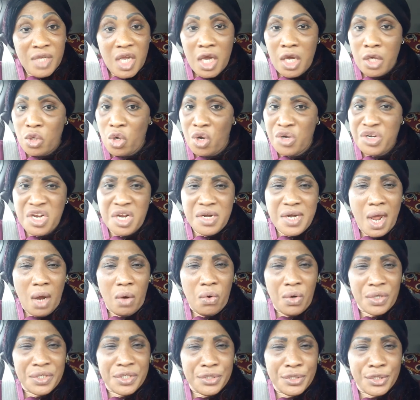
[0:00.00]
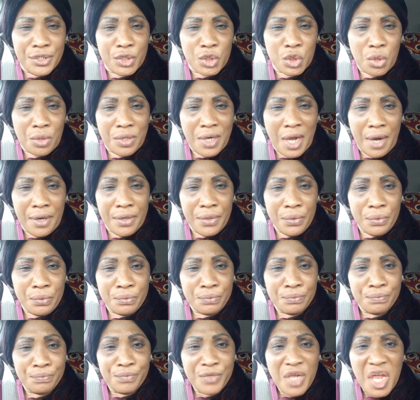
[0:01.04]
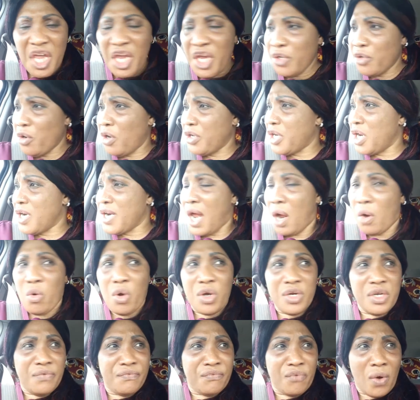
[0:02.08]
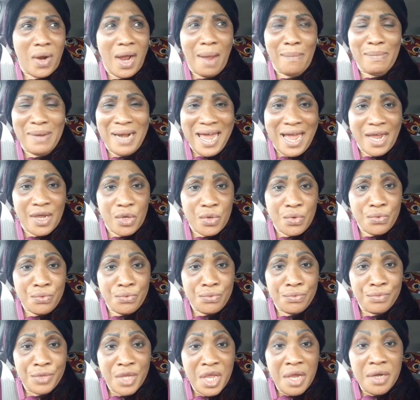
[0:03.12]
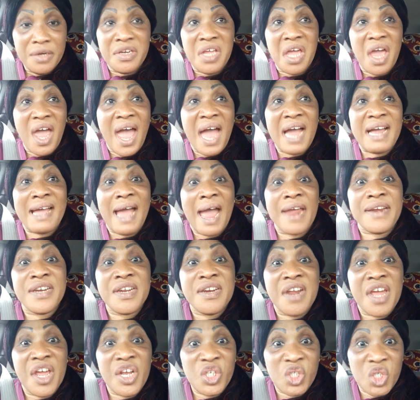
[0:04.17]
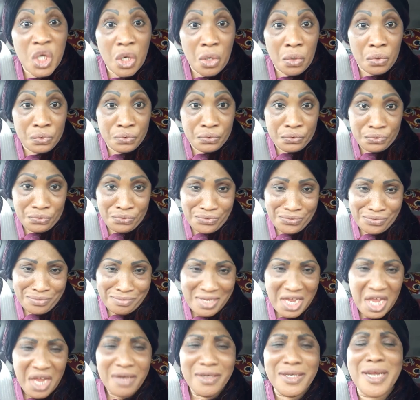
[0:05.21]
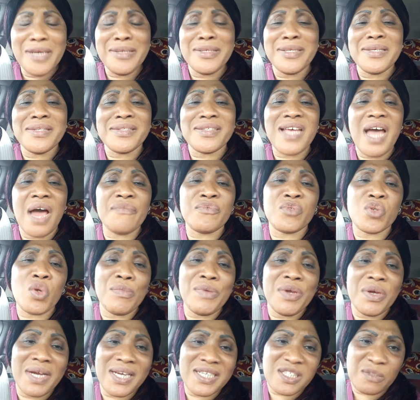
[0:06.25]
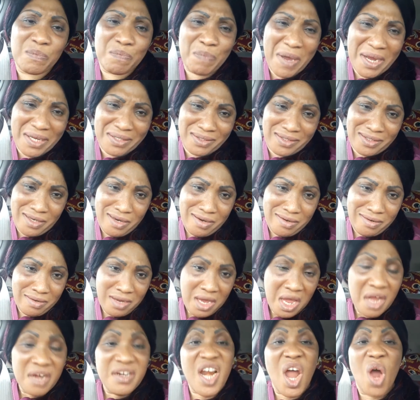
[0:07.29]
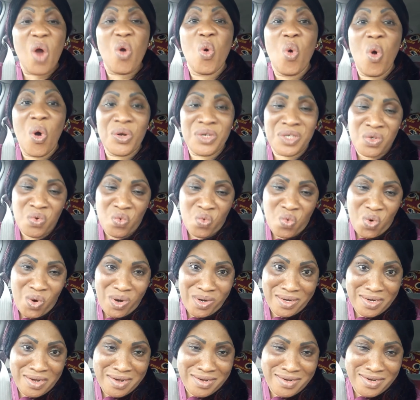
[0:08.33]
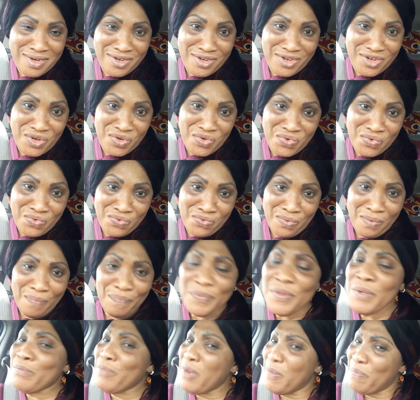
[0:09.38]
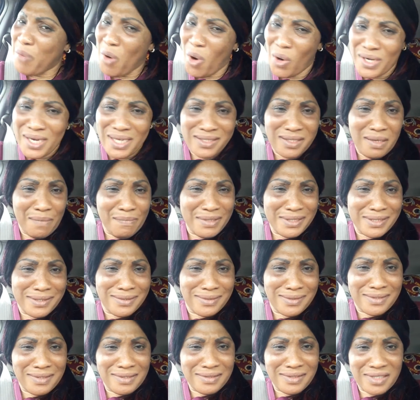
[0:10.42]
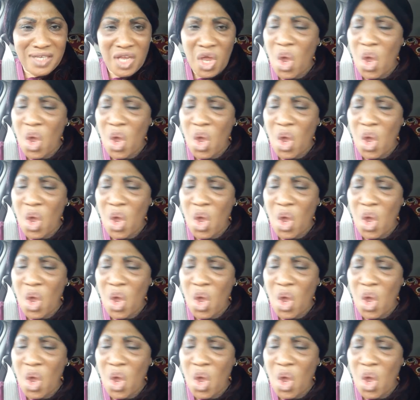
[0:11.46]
And not then are God in dictionary. And not then are God in vocabulary. They are guiding angels. They deserve to be respected. Now, God in work, and then they do. My brothers and my sisters,